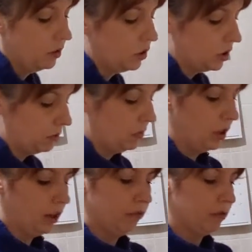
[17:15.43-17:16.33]
just to
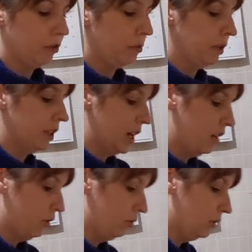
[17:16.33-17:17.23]
make up for the
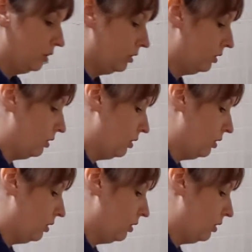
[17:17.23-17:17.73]
potatoes